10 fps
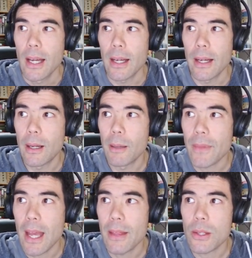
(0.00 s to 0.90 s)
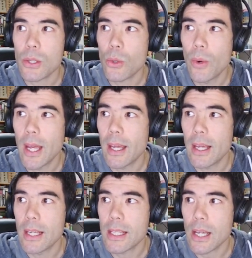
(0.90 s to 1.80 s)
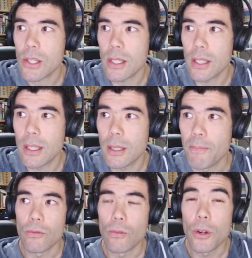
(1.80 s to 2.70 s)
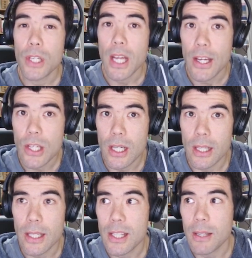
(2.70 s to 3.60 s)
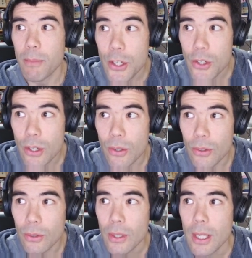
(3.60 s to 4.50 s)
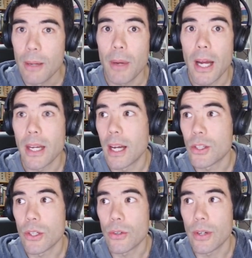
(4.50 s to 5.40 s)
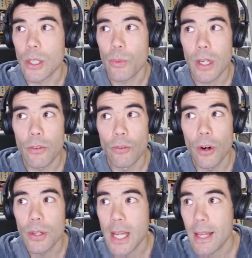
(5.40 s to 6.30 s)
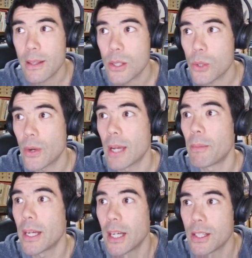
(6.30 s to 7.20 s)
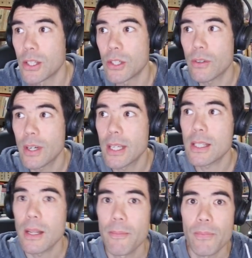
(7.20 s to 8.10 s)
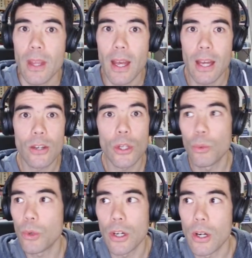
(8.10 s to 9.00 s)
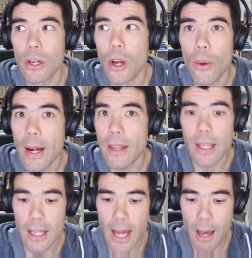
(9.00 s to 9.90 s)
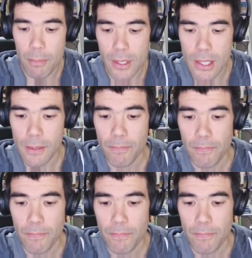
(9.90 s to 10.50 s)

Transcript: um, and the square is actually rotationally symmetrical by 90 degrees. We could rotate the square by 90 degrees, and you wouldn't know anything had happened.